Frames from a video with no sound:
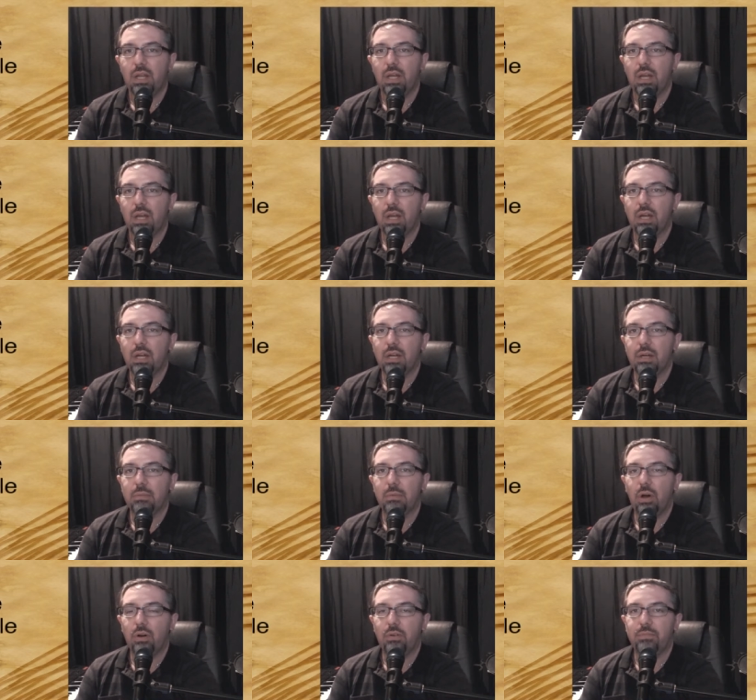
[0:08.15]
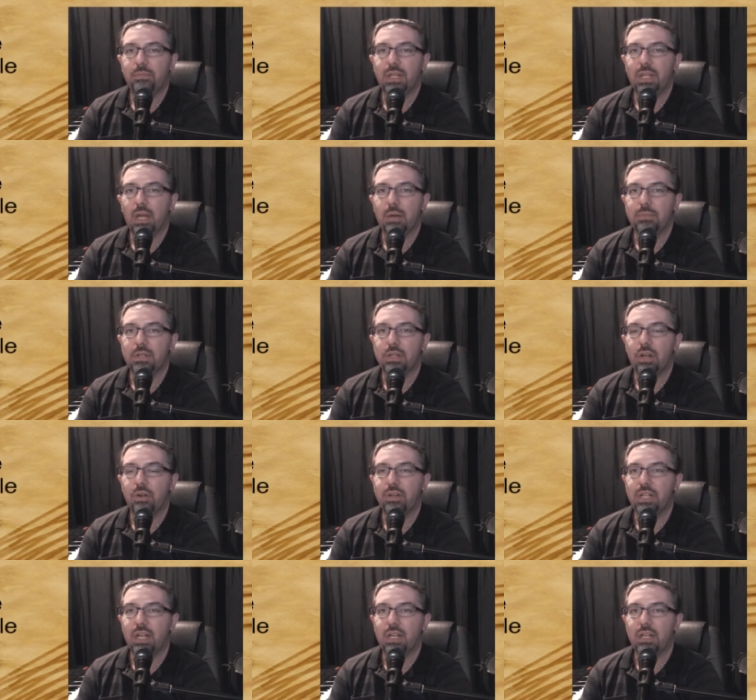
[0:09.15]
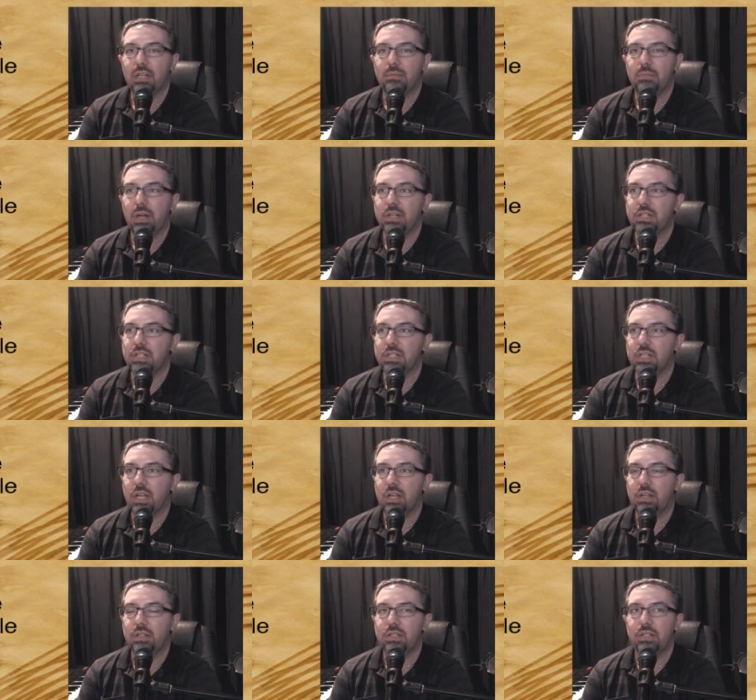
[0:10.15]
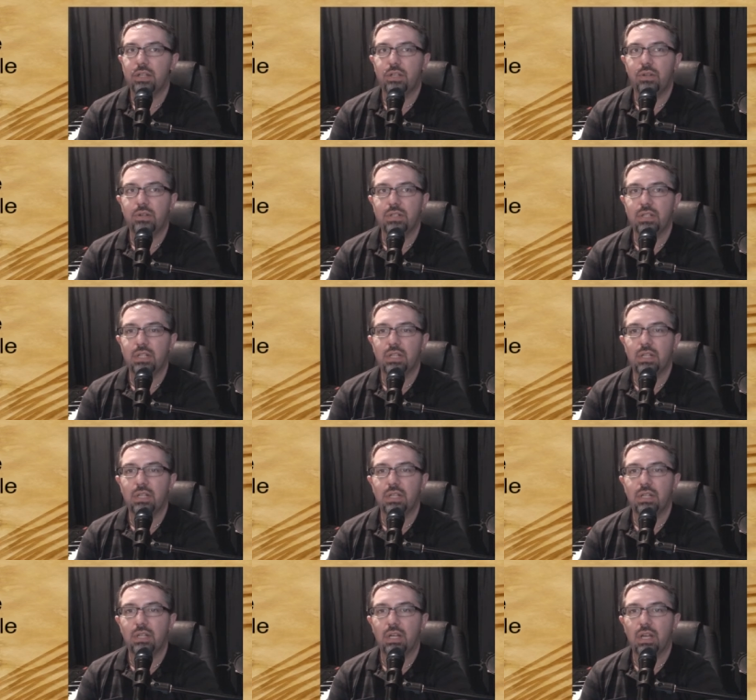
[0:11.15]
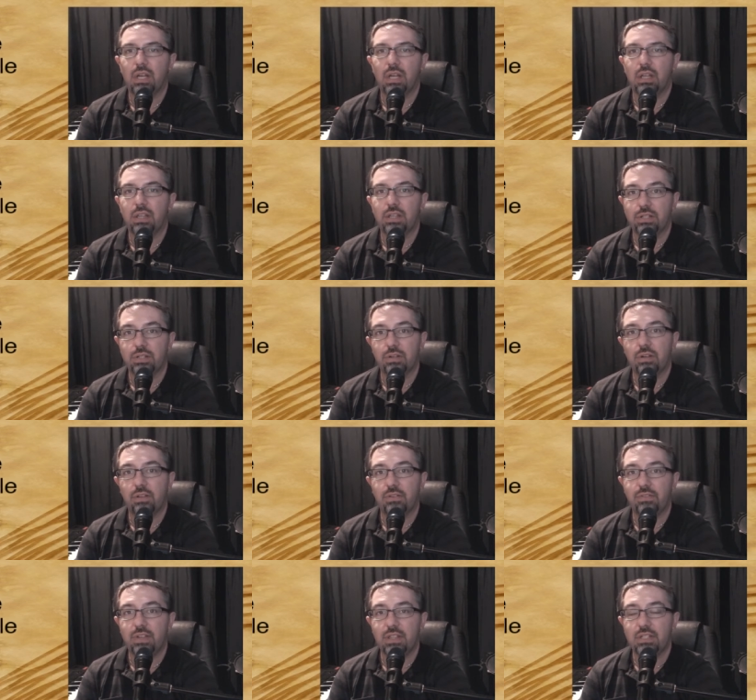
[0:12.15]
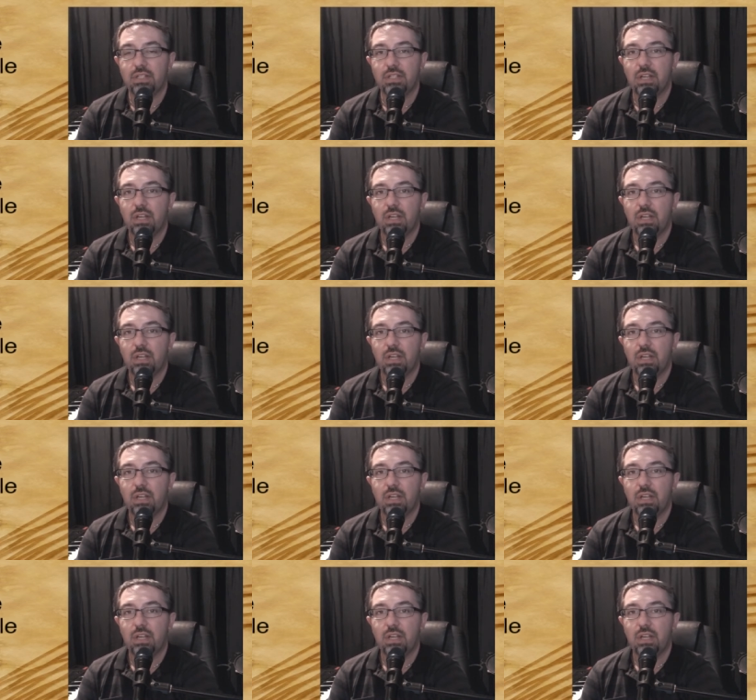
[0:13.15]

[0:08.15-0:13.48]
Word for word: um, of being able to notate major scales using uh, the circle of fifths